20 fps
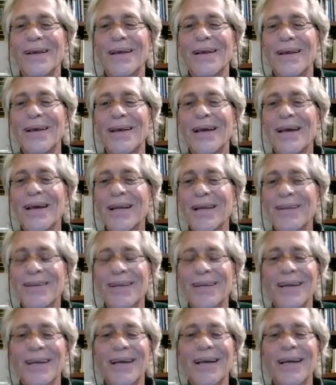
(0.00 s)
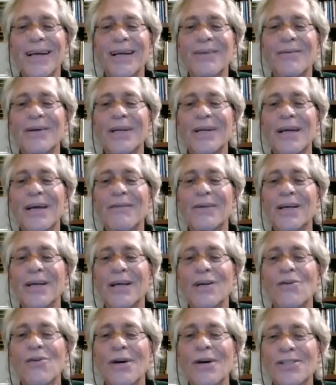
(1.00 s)
anything. Anyone have any
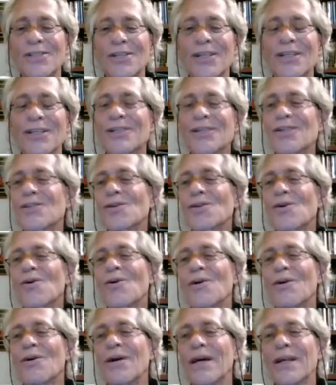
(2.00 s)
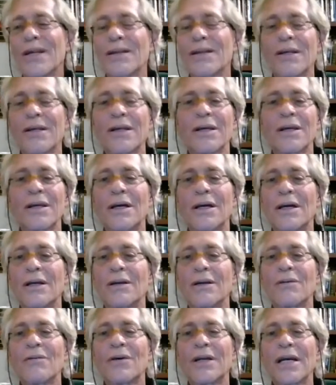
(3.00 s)
questions or anything
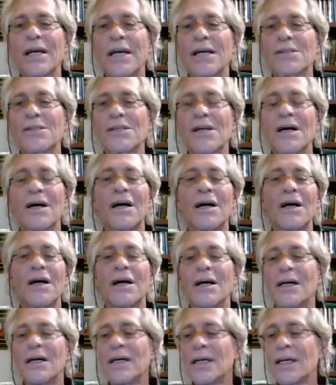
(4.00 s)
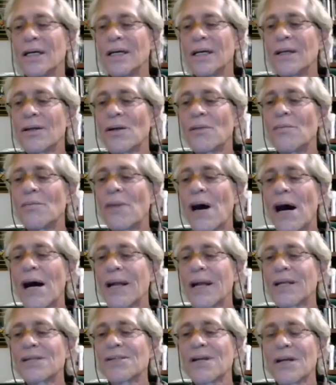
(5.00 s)
anyone has in their
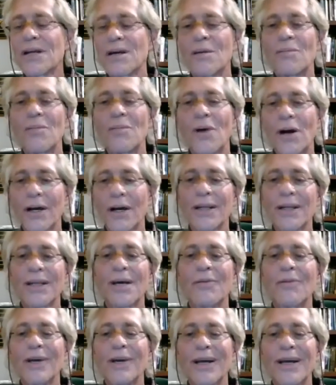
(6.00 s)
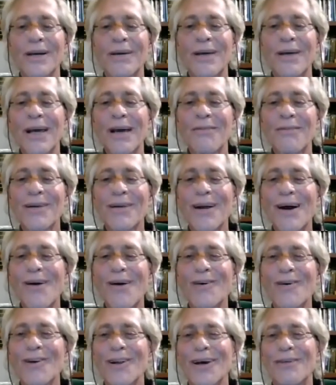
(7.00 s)
bodies that are bugging them? We got a half an
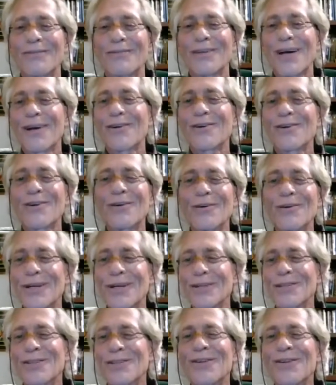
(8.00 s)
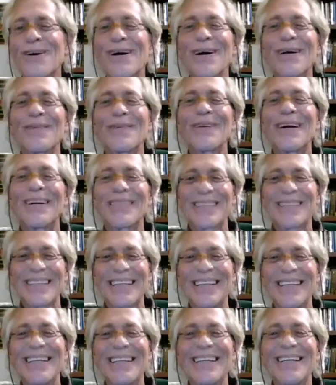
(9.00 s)
hour left. I don't know what else to talk about.
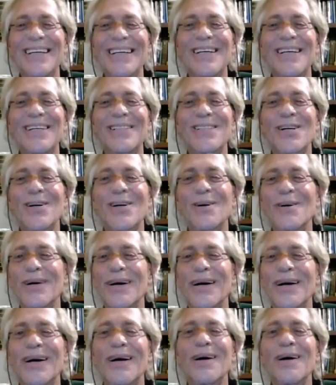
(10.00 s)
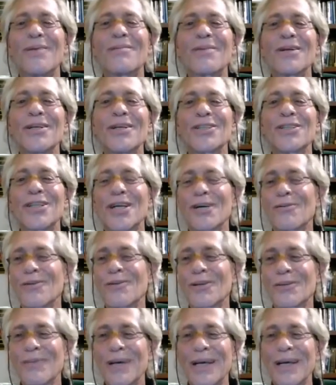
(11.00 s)
So please share
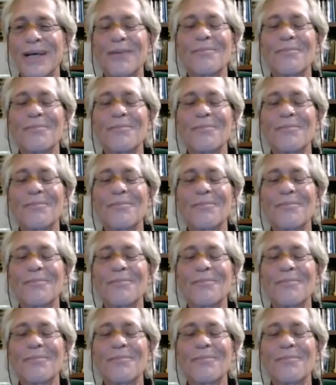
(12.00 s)
with me.